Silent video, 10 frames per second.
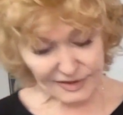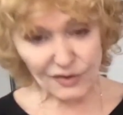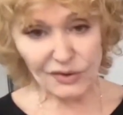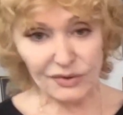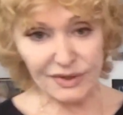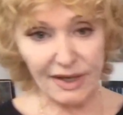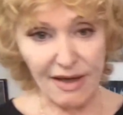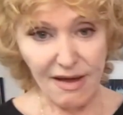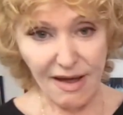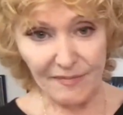called
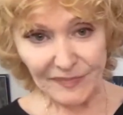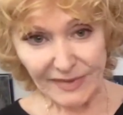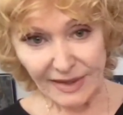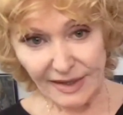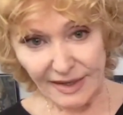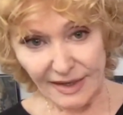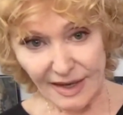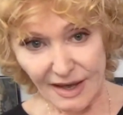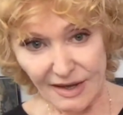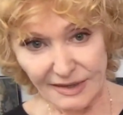
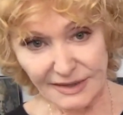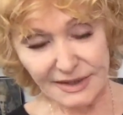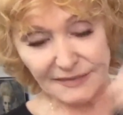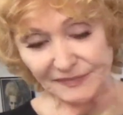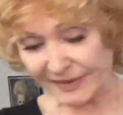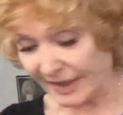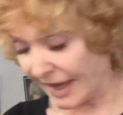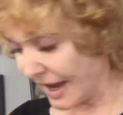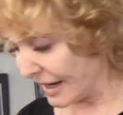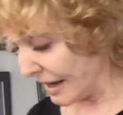Us.
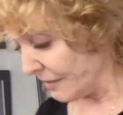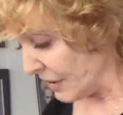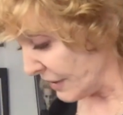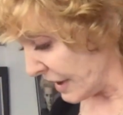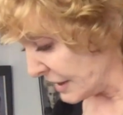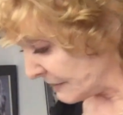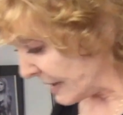And I'm going to be